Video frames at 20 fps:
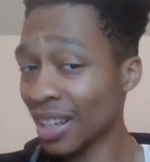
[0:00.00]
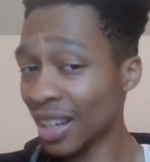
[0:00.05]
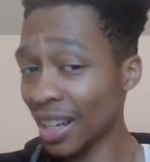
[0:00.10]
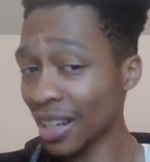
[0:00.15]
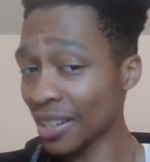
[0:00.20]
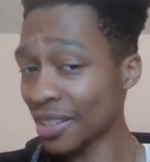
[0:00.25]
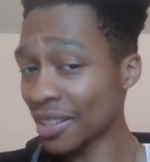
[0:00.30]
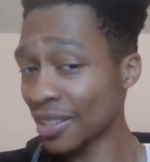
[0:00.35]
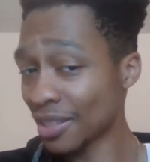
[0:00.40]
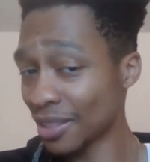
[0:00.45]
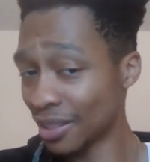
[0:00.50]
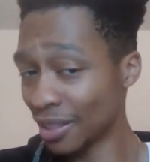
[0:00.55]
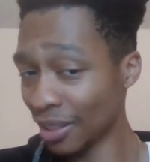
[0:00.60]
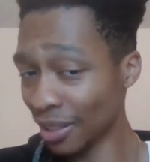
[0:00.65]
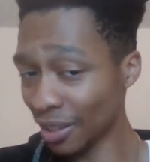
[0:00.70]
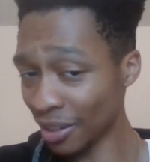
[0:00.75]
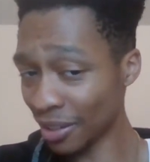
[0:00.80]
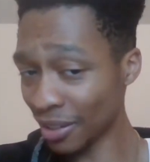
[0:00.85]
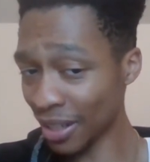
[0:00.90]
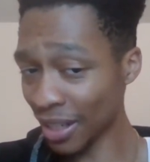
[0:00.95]
I just
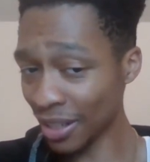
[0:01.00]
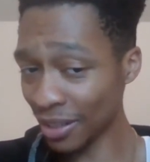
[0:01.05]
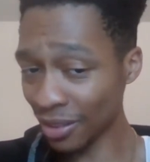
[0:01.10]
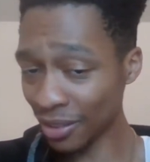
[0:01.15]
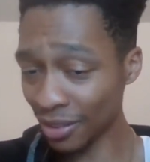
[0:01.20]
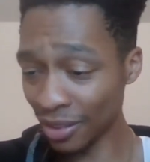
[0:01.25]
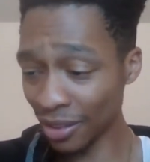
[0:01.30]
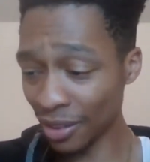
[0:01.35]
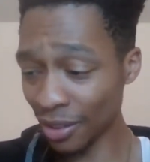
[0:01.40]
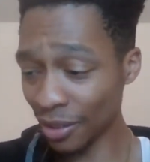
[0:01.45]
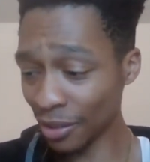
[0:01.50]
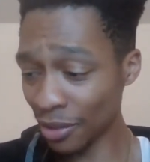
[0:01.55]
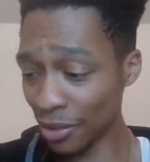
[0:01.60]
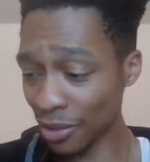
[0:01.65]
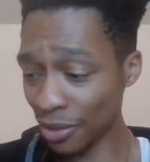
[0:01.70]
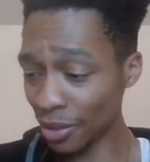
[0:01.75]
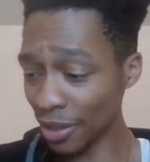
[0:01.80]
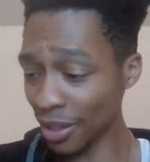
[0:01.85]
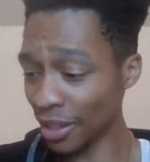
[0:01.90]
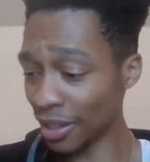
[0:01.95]
learned that on the
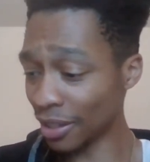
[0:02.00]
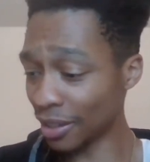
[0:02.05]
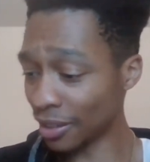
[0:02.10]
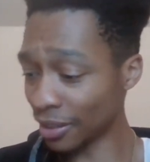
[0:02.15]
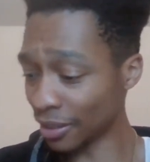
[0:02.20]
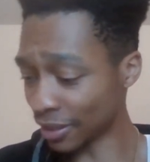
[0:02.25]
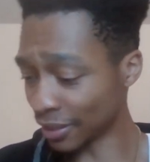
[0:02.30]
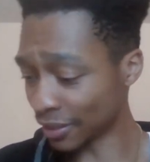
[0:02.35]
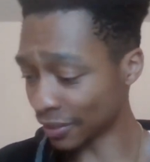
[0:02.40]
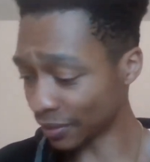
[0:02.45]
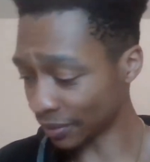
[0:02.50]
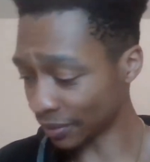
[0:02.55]
street.